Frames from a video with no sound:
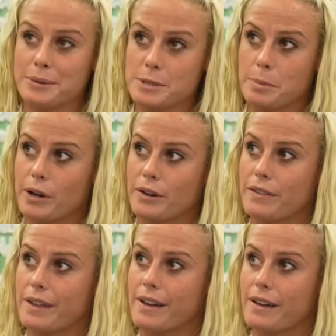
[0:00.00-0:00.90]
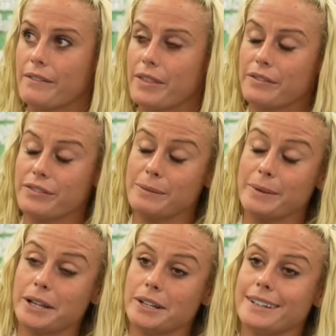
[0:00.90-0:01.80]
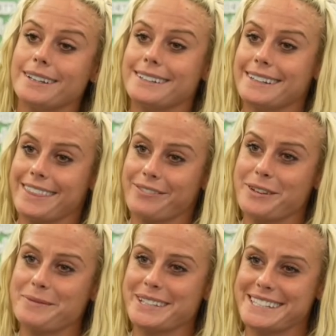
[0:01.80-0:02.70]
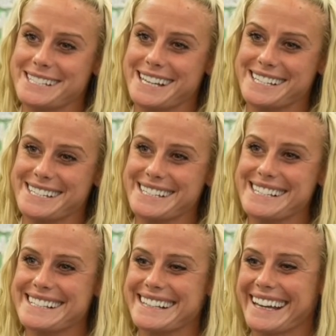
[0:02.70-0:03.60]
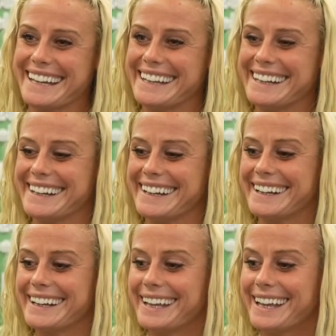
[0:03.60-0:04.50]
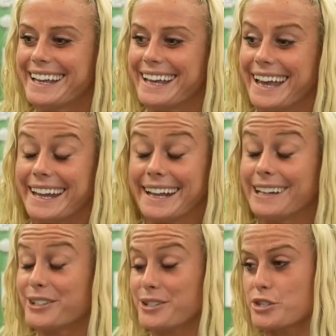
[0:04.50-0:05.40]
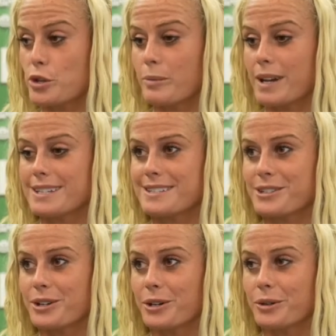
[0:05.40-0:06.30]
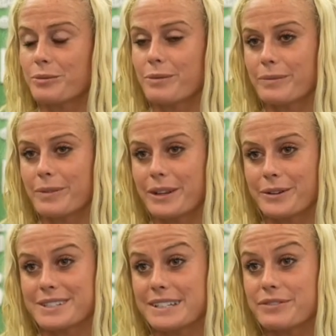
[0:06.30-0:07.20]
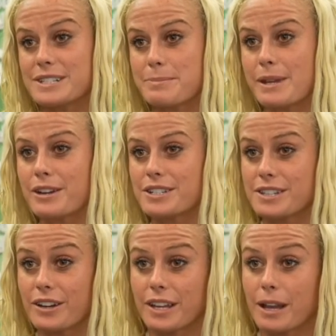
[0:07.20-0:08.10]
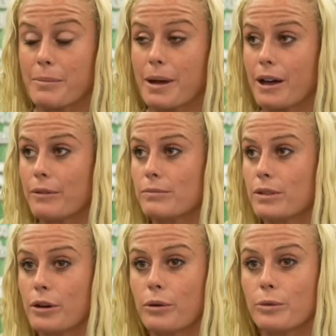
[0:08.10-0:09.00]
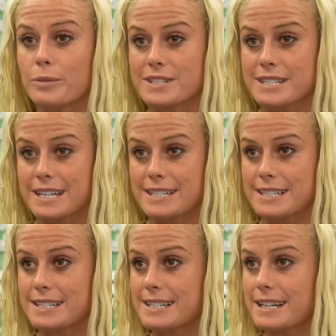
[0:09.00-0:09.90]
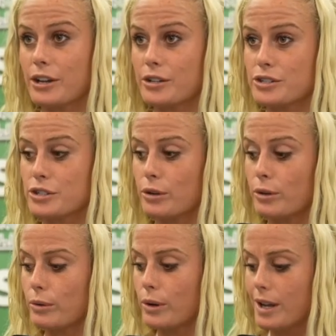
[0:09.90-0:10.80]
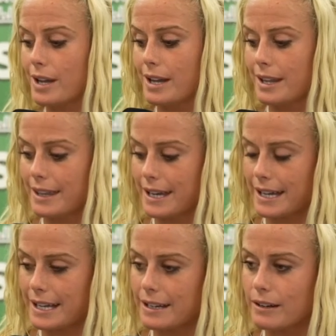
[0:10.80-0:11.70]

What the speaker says: was a part of the female discussions, and I learned so much. So there are different speakers talking about the hormone stages, and also that